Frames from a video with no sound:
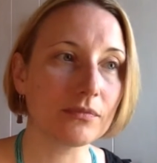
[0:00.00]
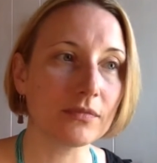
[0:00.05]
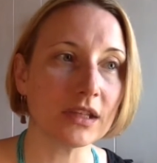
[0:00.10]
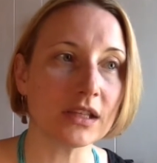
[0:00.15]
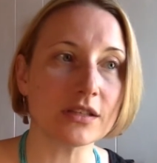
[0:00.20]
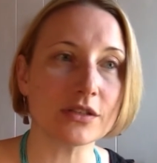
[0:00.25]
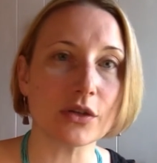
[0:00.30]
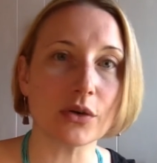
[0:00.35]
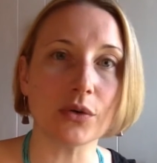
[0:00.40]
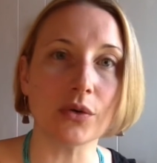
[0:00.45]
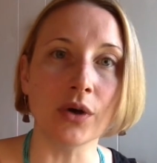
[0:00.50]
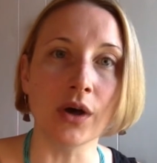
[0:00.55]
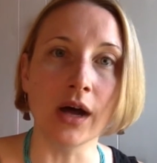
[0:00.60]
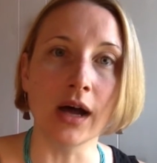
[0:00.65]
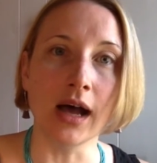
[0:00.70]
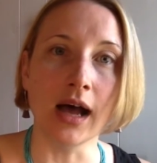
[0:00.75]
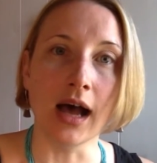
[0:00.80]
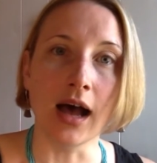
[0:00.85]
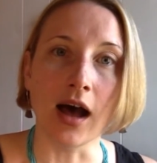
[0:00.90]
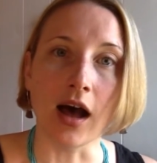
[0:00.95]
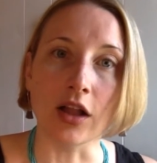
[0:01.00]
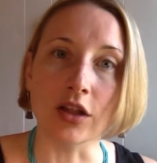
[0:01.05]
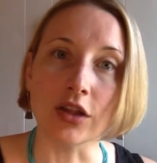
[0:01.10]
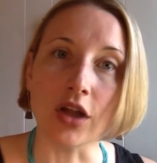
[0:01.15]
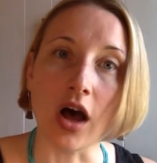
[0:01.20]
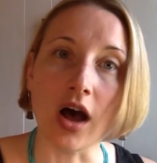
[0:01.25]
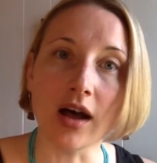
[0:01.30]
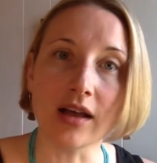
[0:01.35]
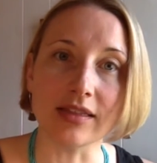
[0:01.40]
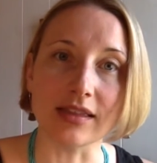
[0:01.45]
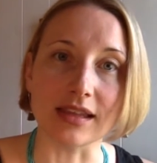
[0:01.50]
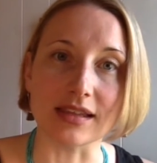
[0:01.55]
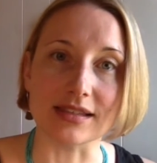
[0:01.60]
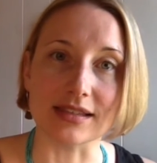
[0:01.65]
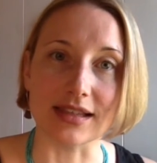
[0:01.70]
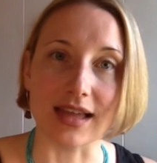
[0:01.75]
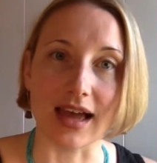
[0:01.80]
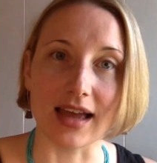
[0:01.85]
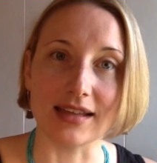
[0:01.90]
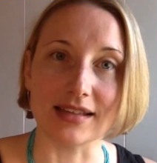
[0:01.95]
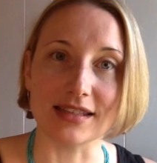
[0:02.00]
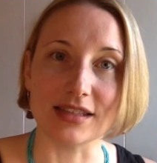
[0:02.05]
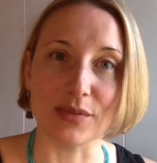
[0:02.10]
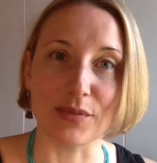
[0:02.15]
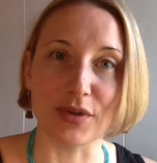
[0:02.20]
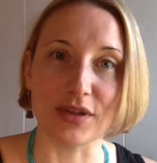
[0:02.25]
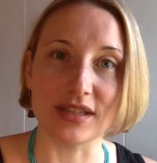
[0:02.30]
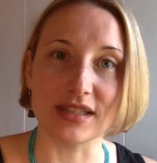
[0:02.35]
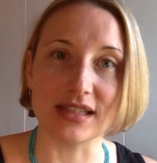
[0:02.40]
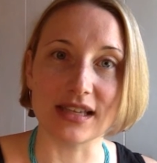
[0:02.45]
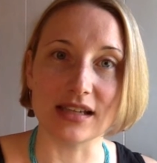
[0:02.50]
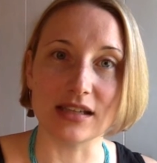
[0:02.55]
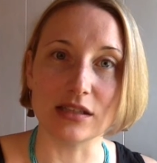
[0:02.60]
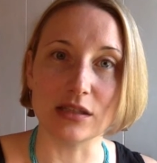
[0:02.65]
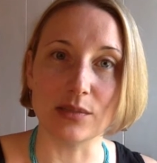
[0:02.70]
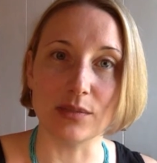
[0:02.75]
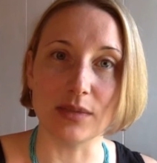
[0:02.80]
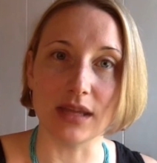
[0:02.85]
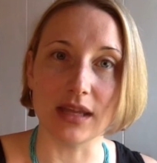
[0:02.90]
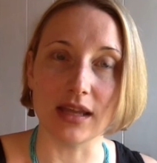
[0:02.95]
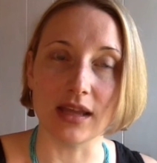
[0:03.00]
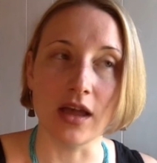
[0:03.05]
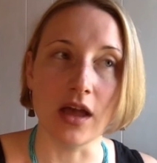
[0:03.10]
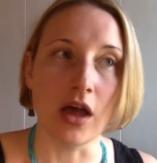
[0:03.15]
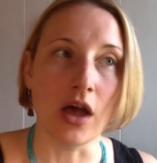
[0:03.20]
So along these lines, someone said to me,